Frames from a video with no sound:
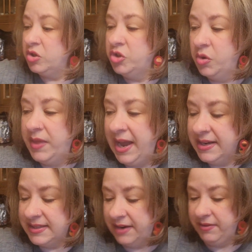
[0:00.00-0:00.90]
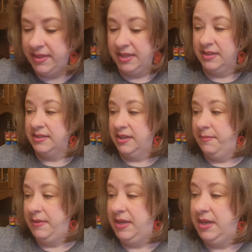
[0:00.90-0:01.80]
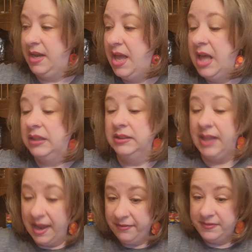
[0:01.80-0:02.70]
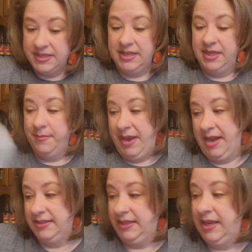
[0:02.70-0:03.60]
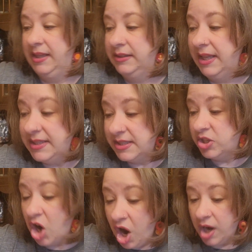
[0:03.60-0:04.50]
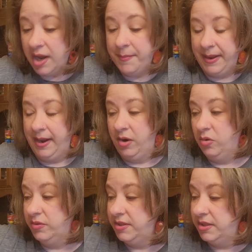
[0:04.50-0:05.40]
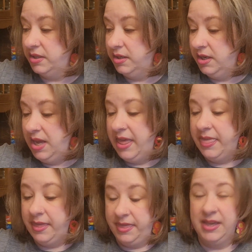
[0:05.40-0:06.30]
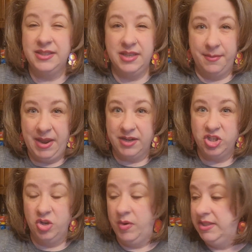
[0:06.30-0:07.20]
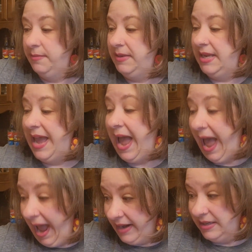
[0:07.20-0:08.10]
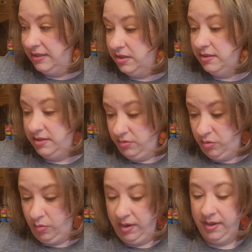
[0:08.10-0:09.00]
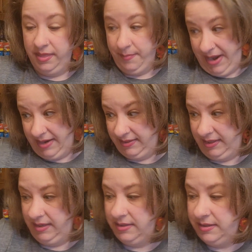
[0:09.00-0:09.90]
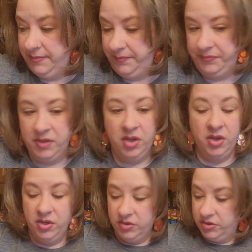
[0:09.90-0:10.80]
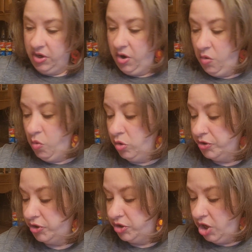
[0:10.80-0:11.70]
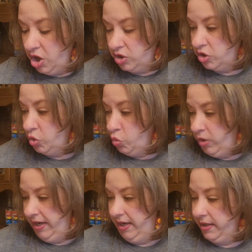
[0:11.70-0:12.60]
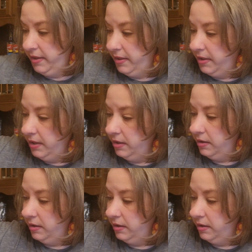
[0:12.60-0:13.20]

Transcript: So that is everything that's going to be left in the basket. Let's talk about the things that I'm actually going to be adding to the basket. So we'll start with,